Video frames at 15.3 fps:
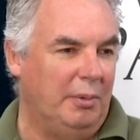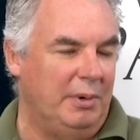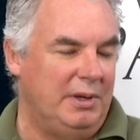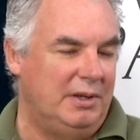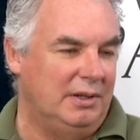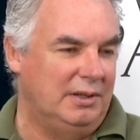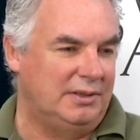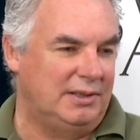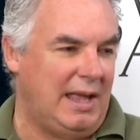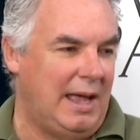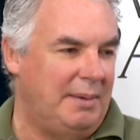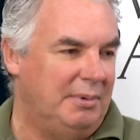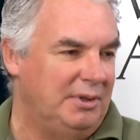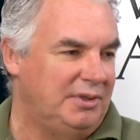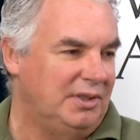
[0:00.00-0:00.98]
we could
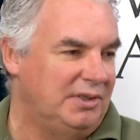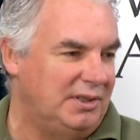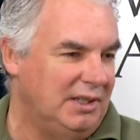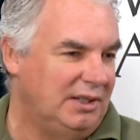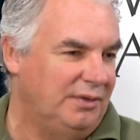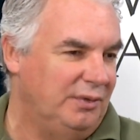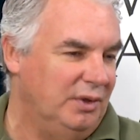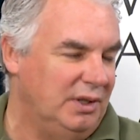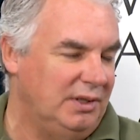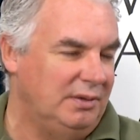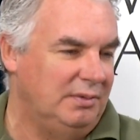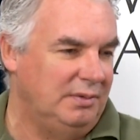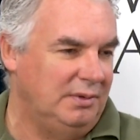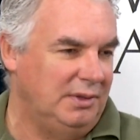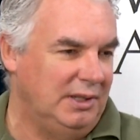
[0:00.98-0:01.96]
establish a 6-foot
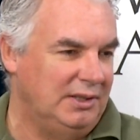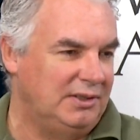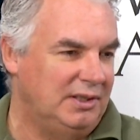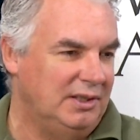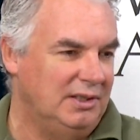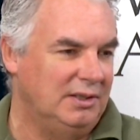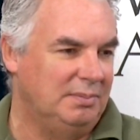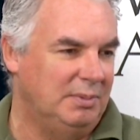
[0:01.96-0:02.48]
distance